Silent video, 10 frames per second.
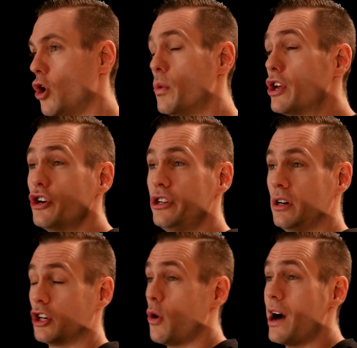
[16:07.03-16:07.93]
We
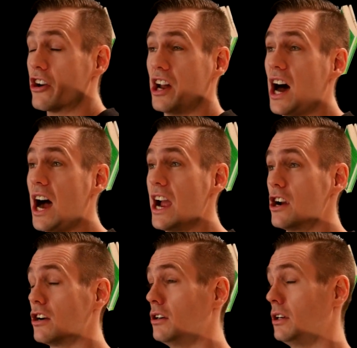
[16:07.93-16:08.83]
could go out and
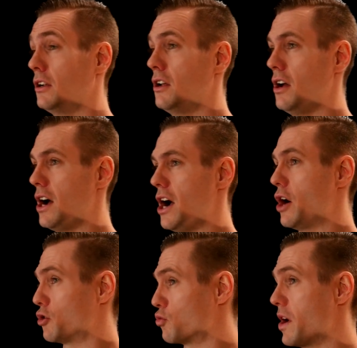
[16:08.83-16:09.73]
hire
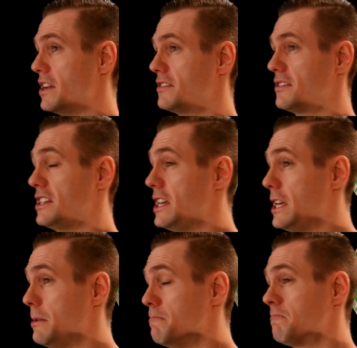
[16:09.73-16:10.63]
a great
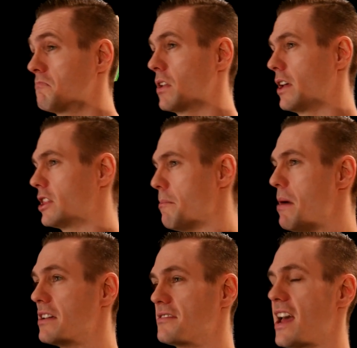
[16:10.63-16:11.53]
team, get the
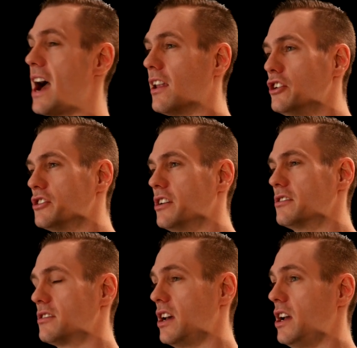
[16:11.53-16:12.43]
best talent on
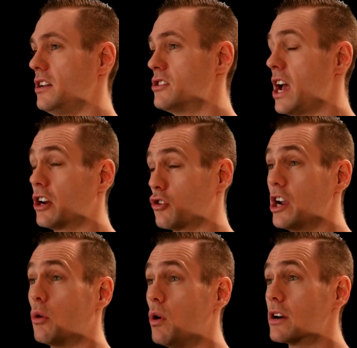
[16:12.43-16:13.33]
stage, and
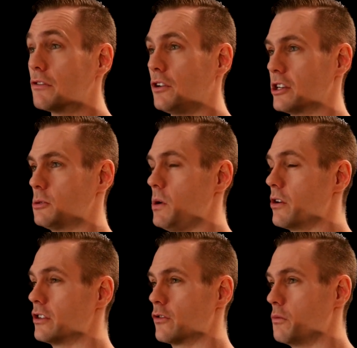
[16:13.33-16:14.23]
create a wonderful
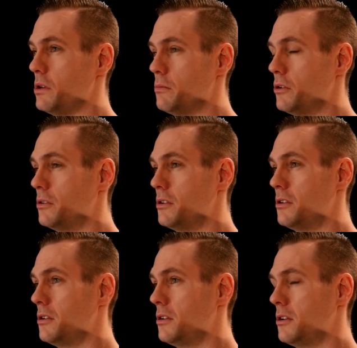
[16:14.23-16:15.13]
experience for people.
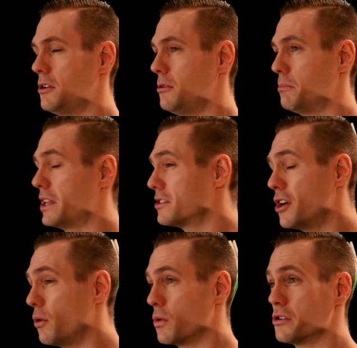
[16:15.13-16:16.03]
But that's
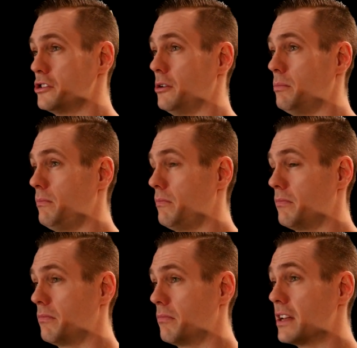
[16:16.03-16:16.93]
not worship.
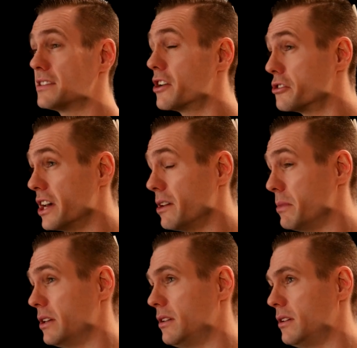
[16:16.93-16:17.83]
That's
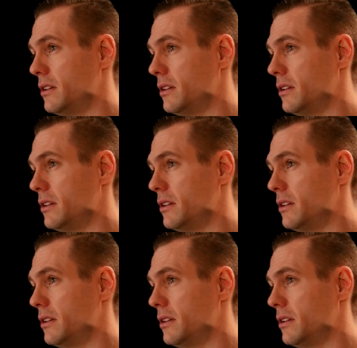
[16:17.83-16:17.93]
entertainment.